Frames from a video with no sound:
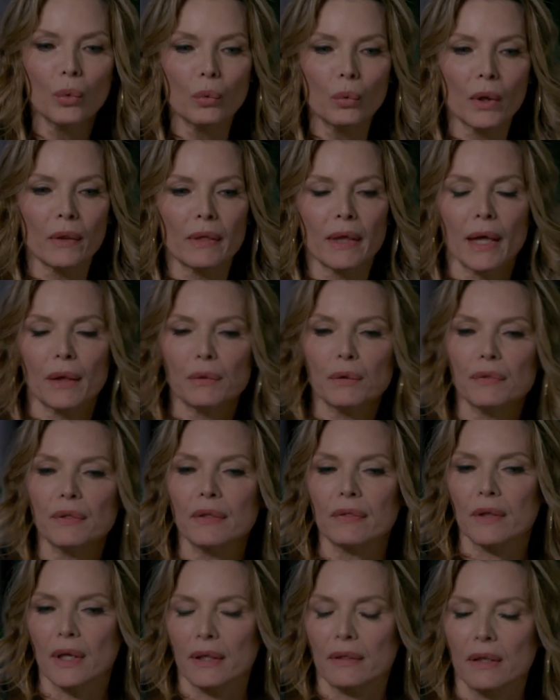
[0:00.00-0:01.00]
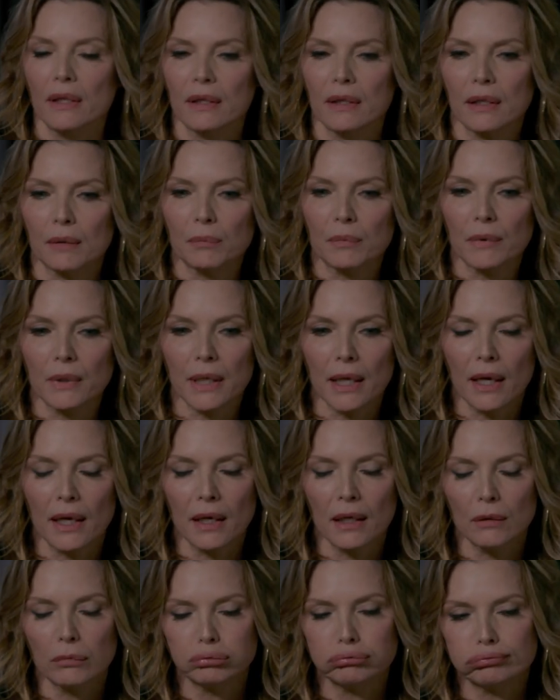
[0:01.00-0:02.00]
Well, the other thing that I think
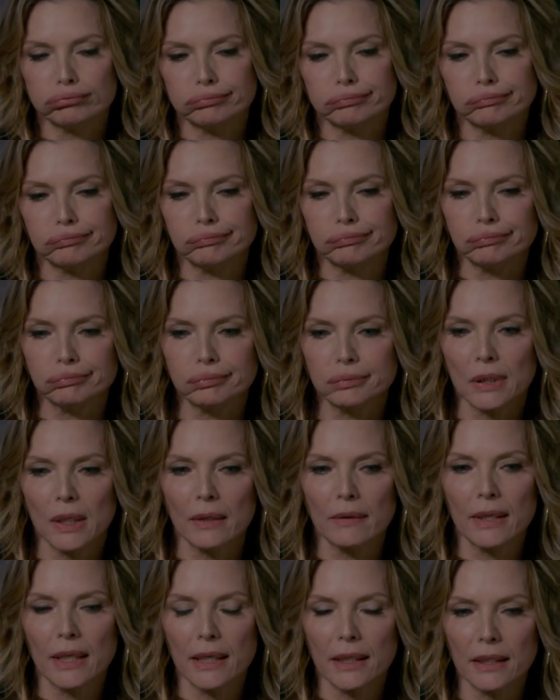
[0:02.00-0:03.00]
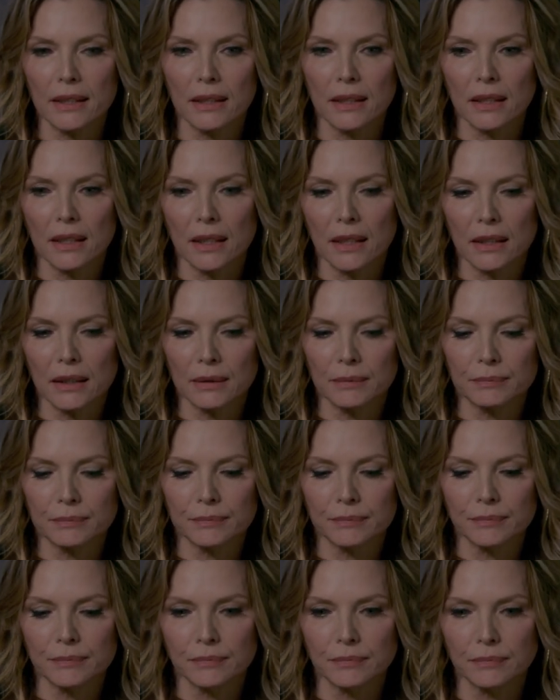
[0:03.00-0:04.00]
that that
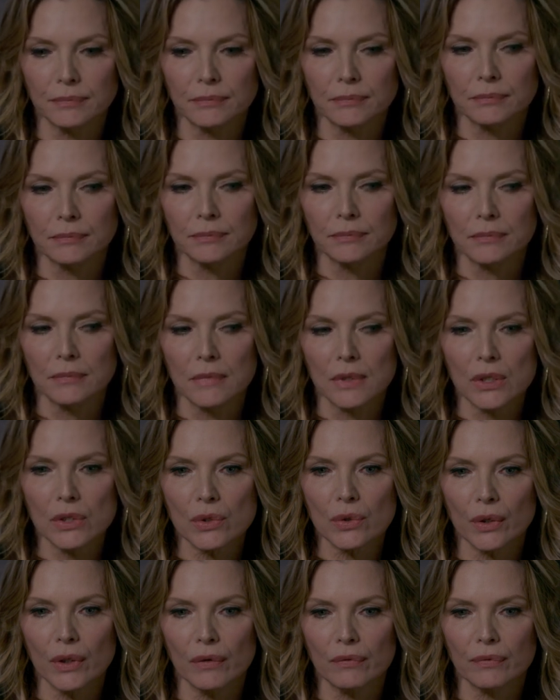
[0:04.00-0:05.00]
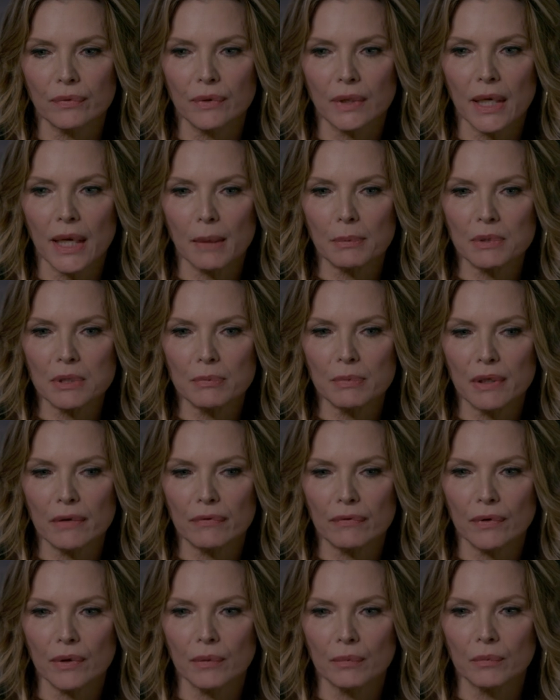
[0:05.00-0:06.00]
um, sort of kept me
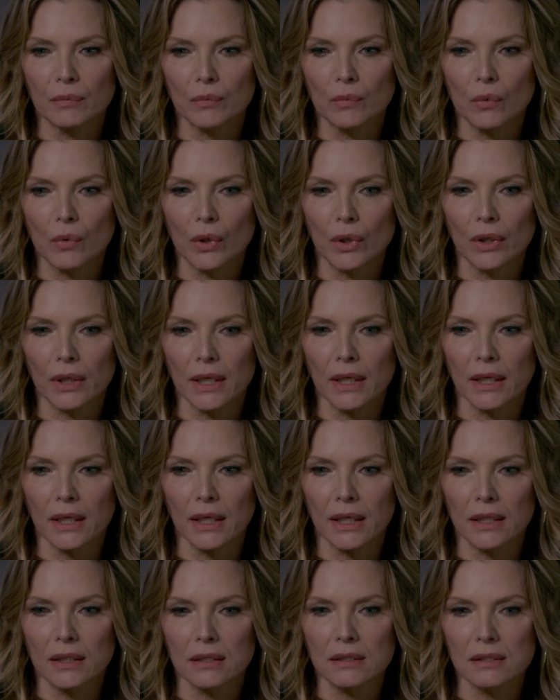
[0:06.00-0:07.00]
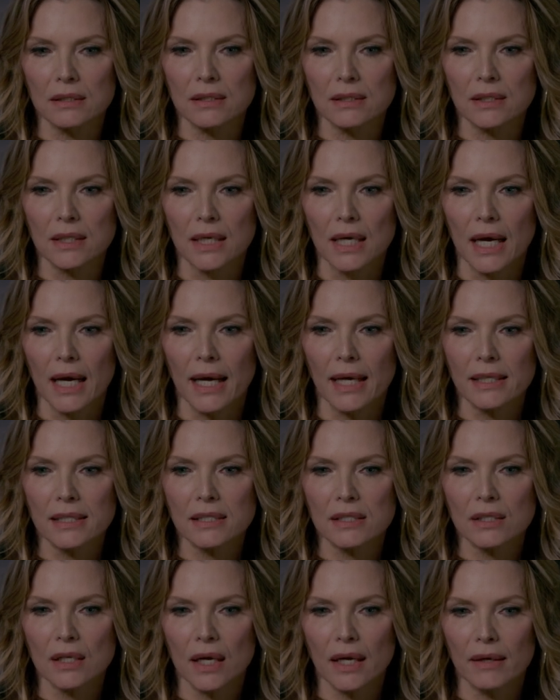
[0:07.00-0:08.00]
from working is I,
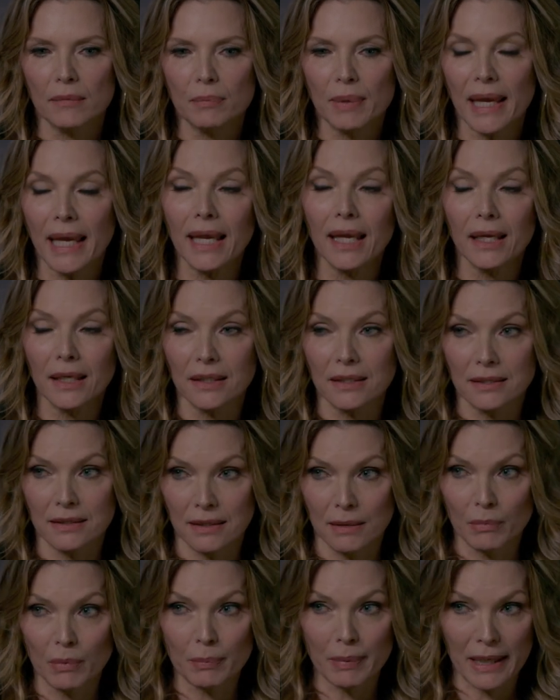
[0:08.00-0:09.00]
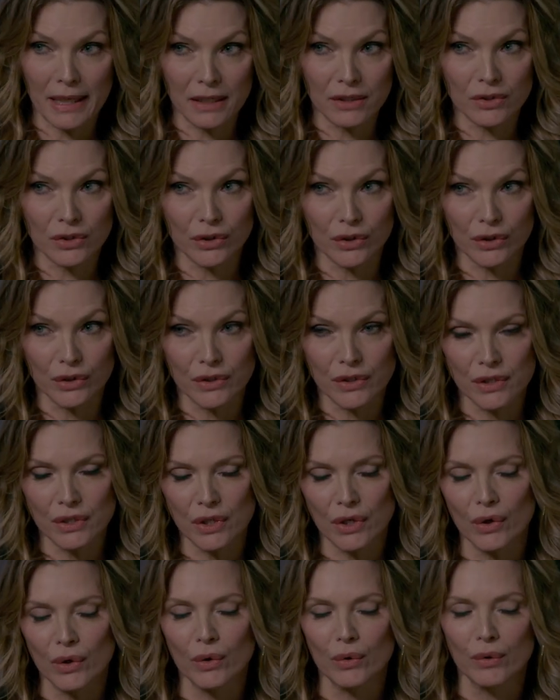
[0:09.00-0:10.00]
I paint. I'm a painter,
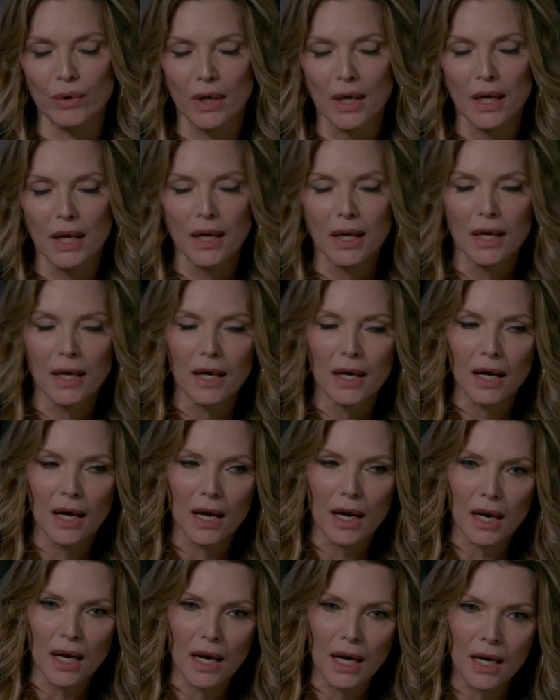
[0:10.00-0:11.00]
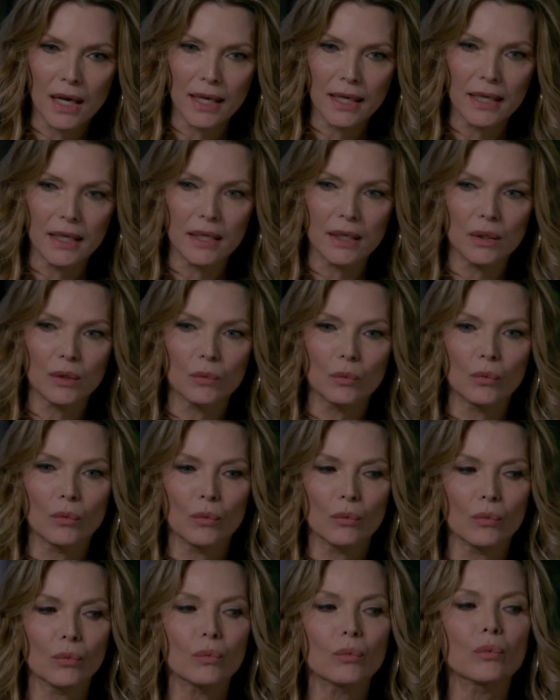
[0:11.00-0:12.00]
so. Oh. I
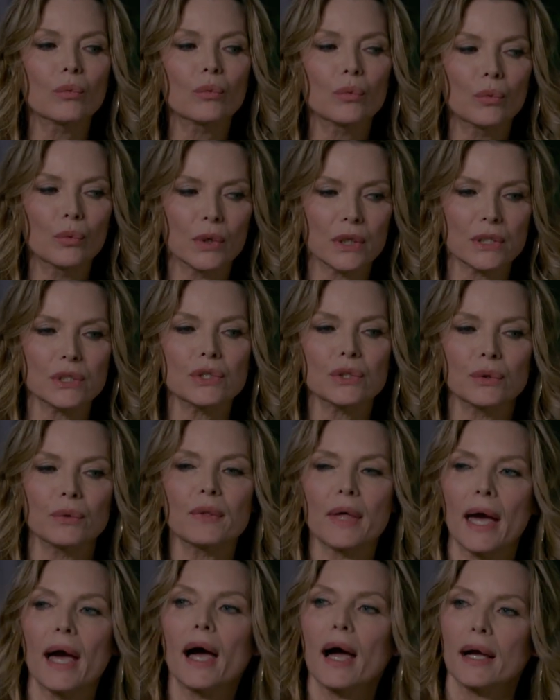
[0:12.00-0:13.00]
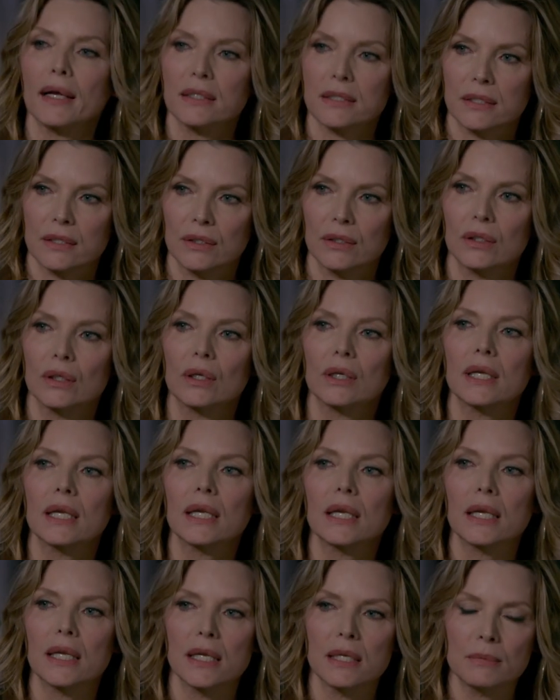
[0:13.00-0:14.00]
would do that.
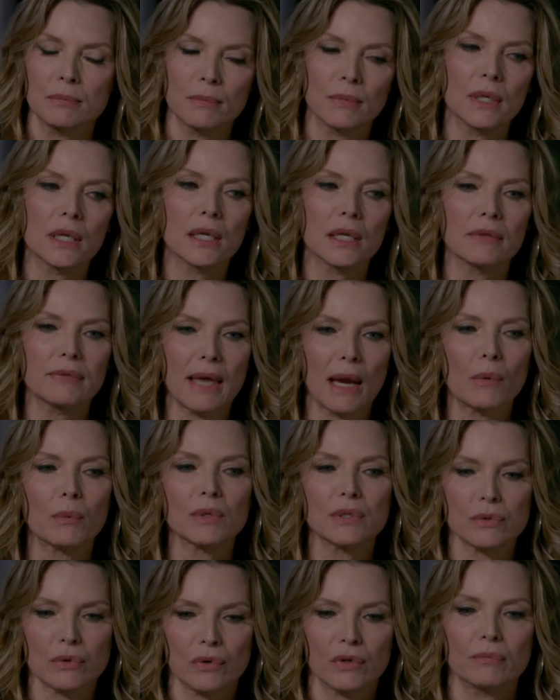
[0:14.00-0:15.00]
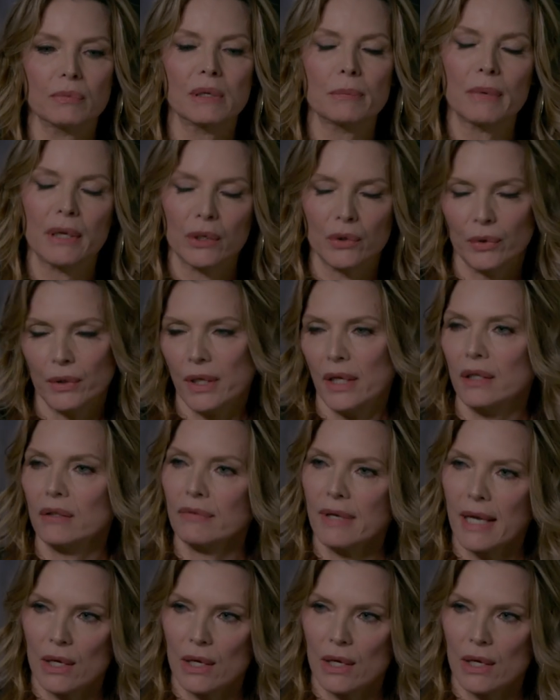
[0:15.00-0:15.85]
You were in, in, that would sort of be my creative